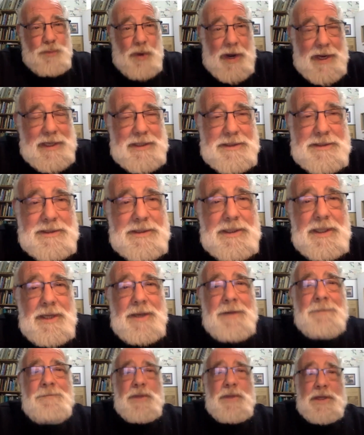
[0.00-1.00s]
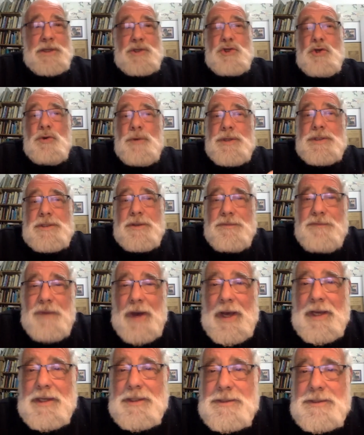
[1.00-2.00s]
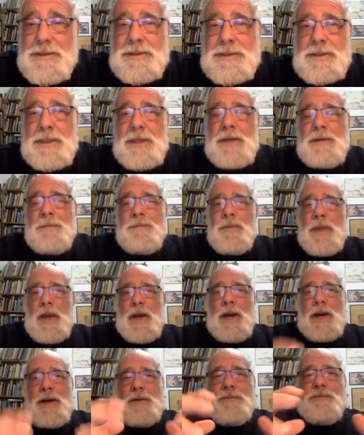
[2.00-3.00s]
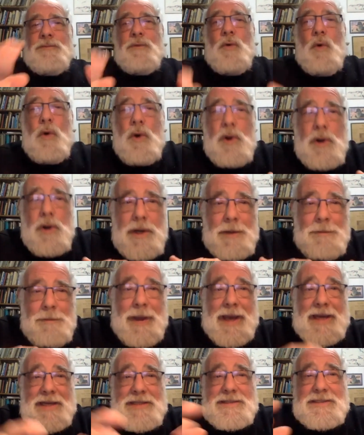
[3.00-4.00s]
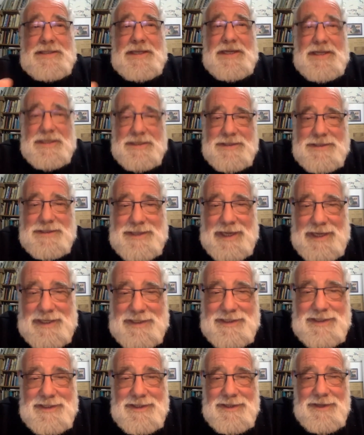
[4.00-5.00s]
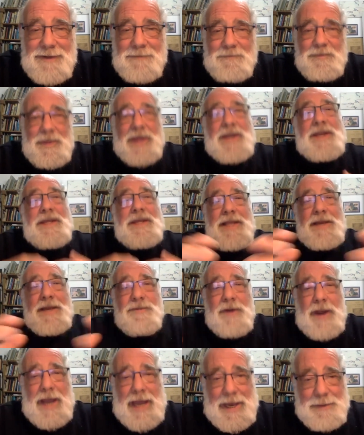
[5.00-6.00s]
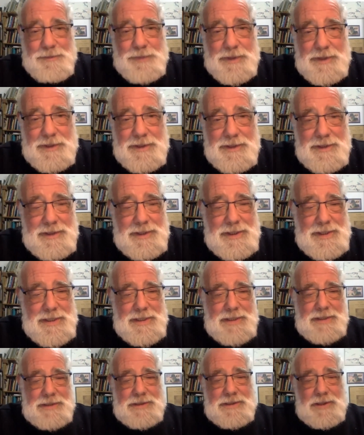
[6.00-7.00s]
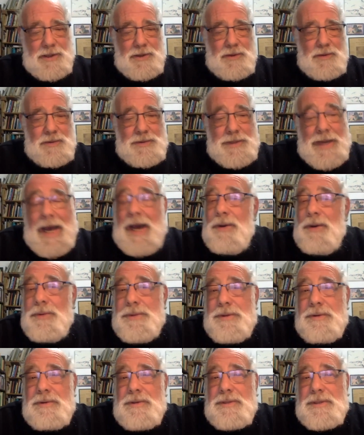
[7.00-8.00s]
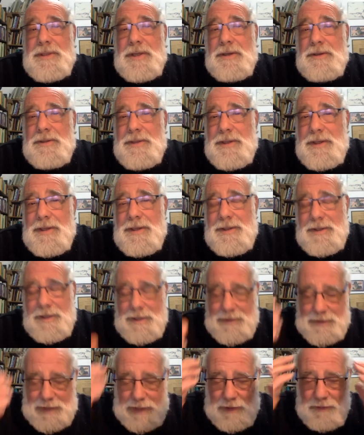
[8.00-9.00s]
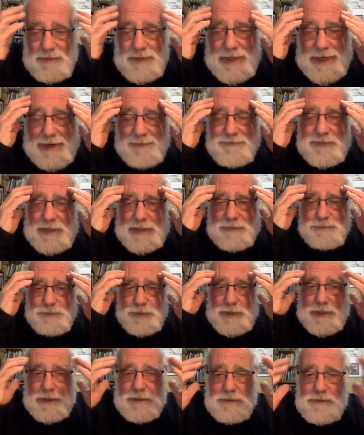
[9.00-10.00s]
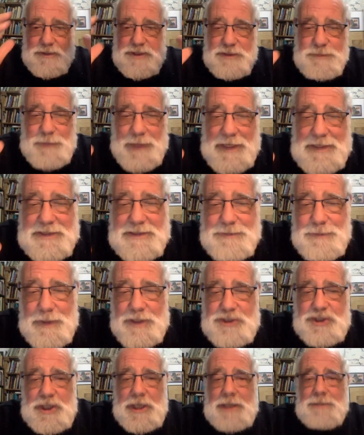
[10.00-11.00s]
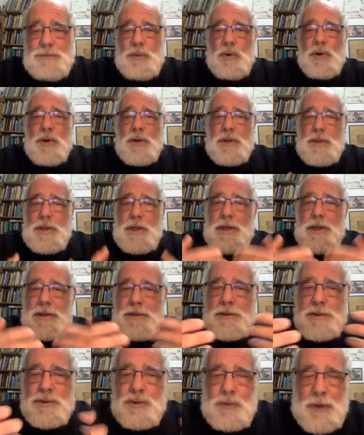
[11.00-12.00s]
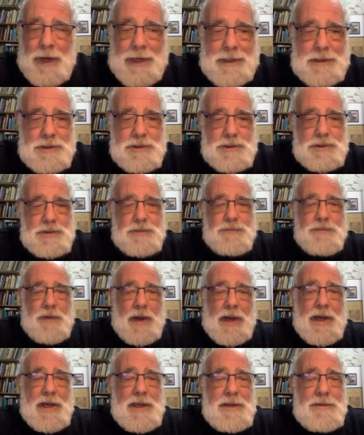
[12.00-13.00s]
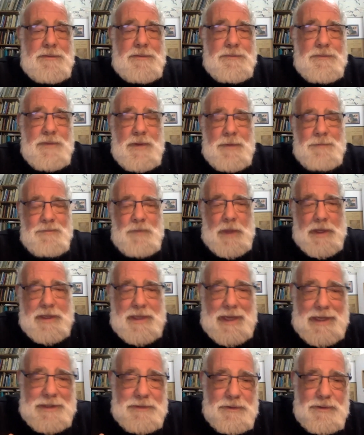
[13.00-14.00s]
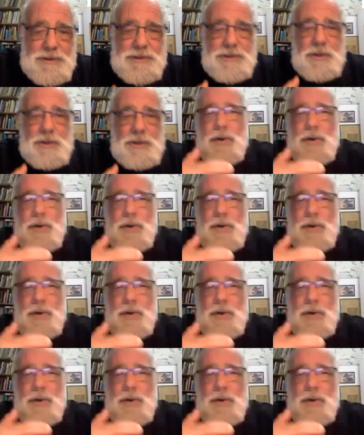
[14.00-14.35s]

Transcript: price in two intifadas for a Palestinian state, and it never happened. So now they don't have that political space much anymore. They're trying to survive. Again, there's no